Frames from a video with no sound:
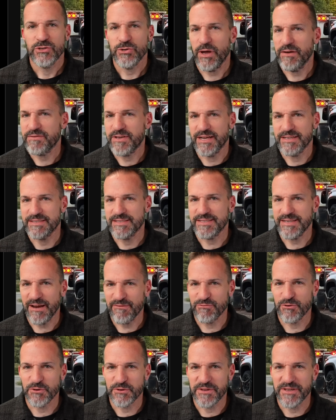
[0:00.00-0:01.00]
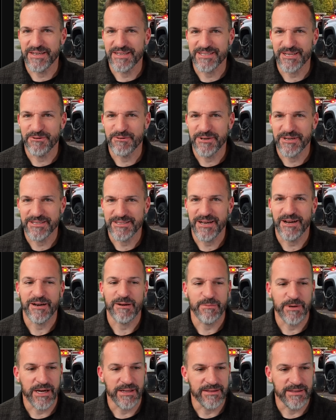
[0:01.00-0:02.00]
So I've got several things I want to talk
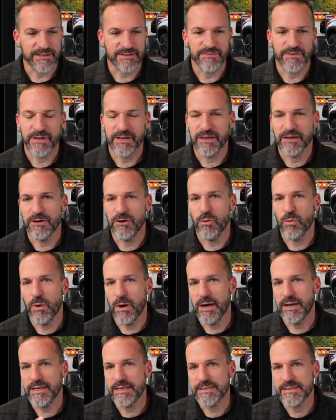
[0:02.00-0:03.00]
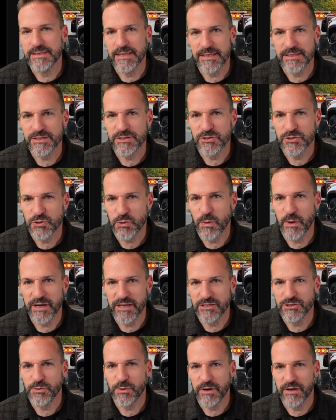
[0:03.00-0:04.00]
about in this video. One is this
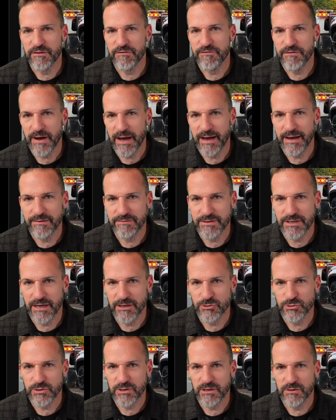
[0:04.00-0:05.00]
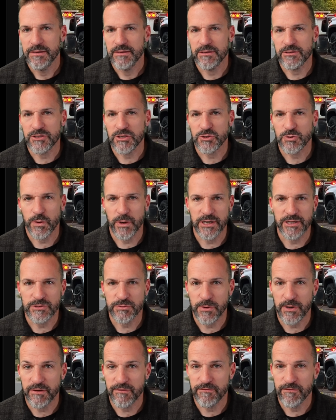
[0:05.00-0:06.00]
2025 Tundra. There's a
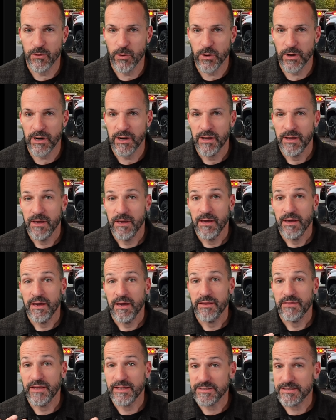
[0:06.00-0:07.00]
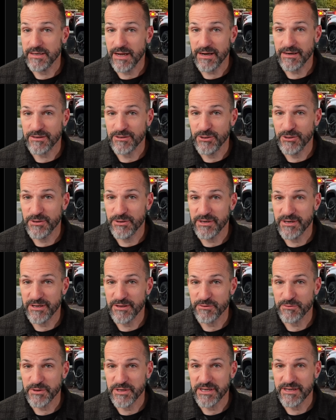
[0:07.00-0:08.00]
2024 that's not included in
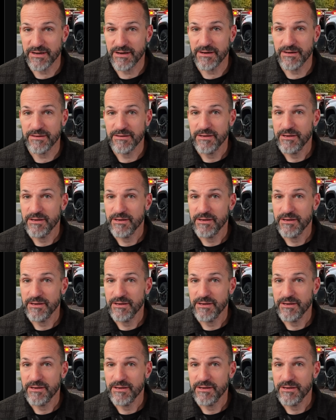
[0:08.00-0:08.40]
the recall.